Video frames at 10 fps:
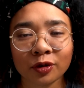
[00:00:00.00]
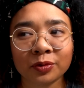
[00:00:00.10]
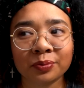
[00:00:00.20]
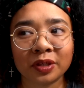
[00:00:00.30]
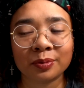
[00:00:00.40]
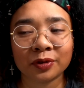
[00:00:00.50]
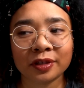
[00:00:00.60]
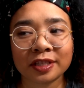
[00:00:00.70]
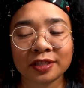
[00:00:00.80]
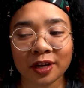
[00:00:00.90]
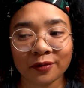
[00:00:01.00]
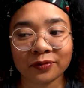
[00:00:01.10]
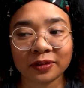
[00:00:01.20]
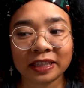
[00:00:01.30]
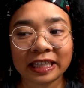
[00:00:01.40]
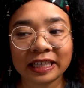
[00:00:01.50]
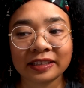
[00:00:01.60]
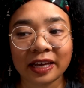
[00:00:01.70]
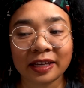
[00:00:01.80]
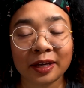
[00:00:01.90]
Normal People is definitely
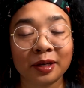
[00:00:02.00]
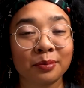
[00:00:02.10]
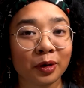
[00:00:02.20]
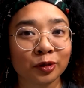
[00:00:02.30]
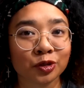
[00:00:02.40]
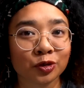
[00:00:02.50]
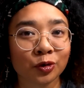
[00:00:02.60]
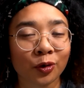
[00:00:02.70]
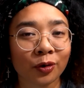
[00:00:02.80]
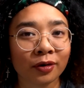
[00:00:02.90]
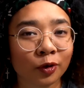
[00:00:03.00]
like an emotional,